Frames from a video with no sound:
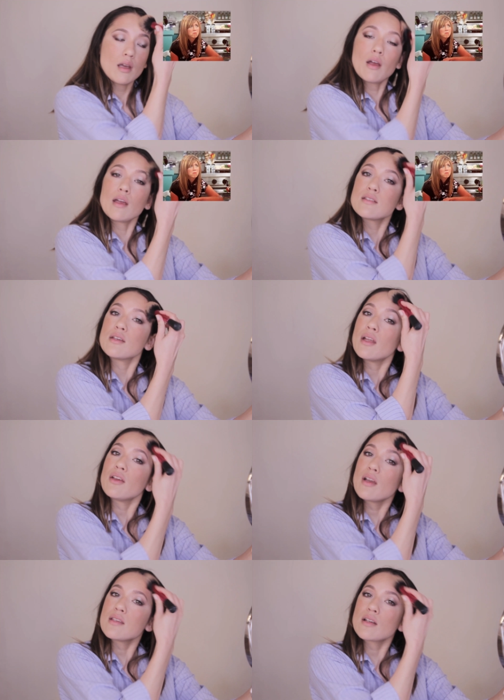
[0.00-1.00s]
All right, so now
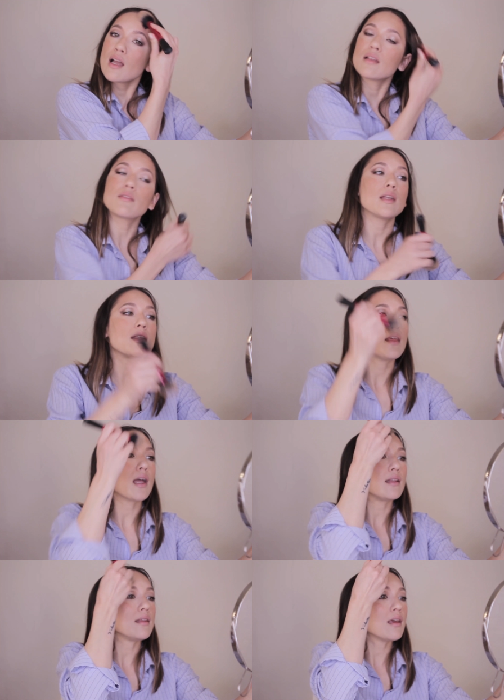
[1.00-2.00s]
you guys are kind of getting the
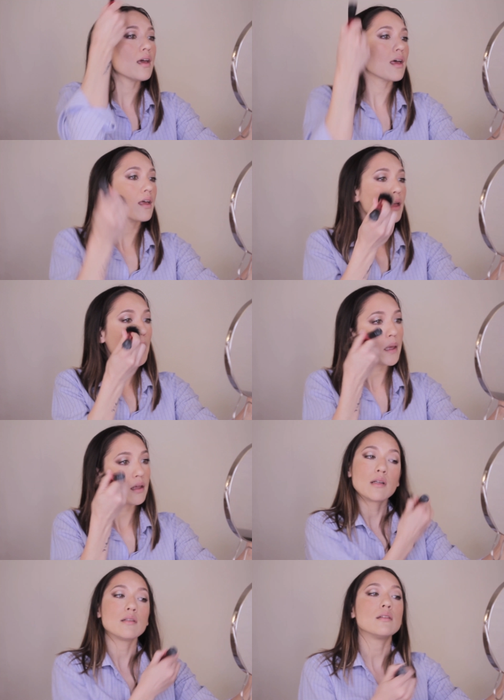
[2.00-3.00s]
idea,
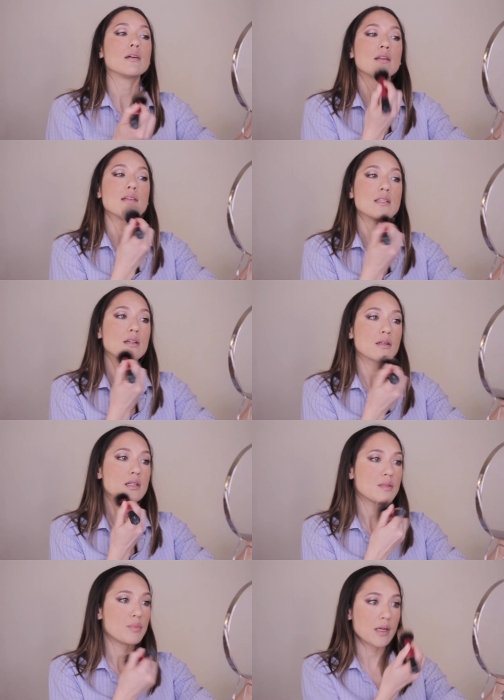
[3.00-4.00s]
starting to look nice and
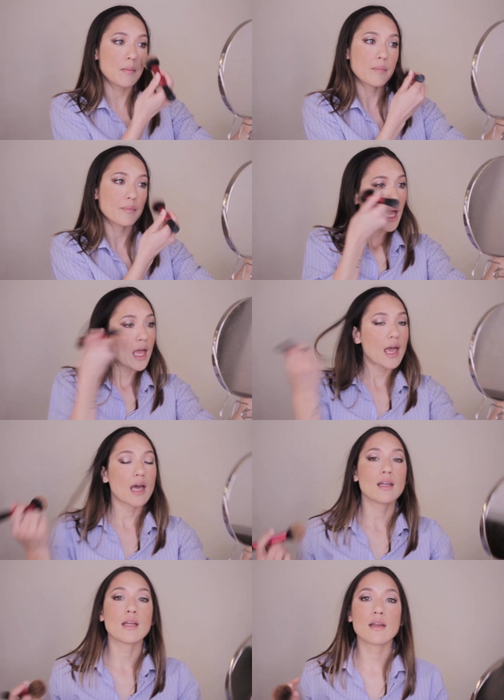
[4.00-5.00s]
crispy.
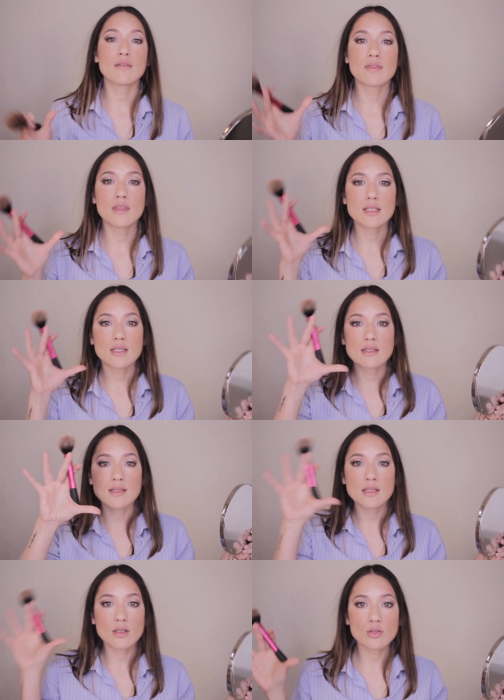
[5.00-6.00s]
And if this is
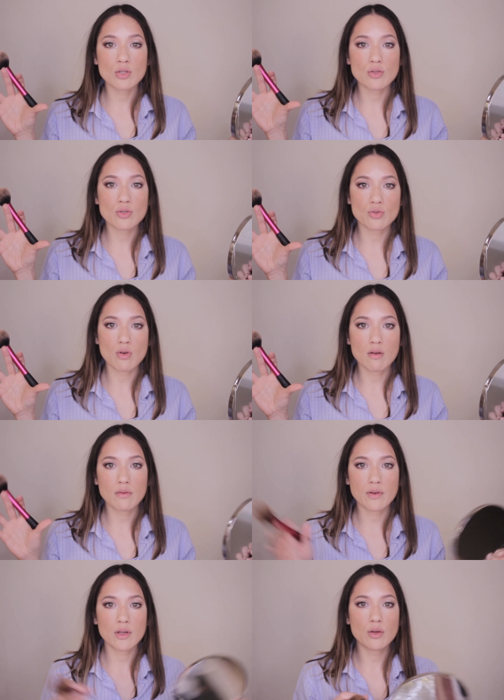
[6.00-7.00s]
still too strong
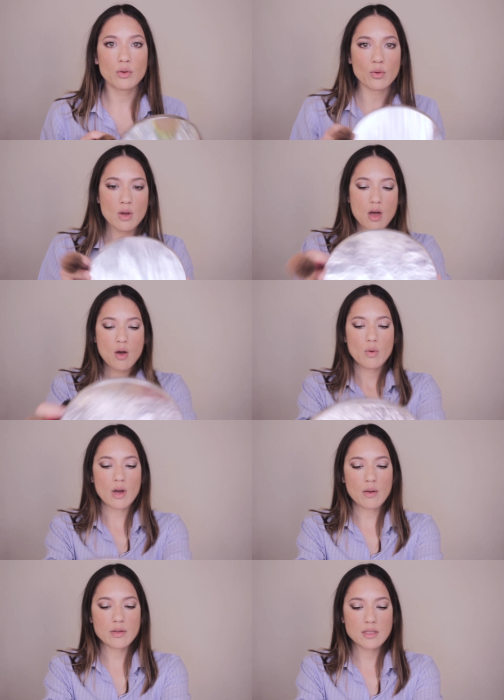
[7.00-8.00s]
for you,
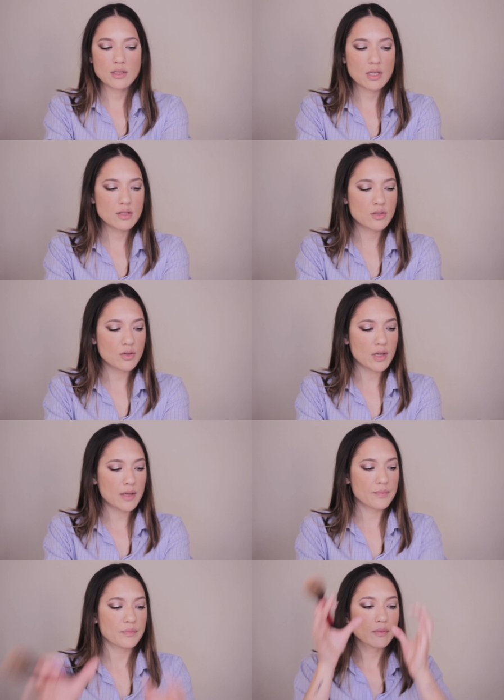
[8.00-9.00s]
what I would suggest doing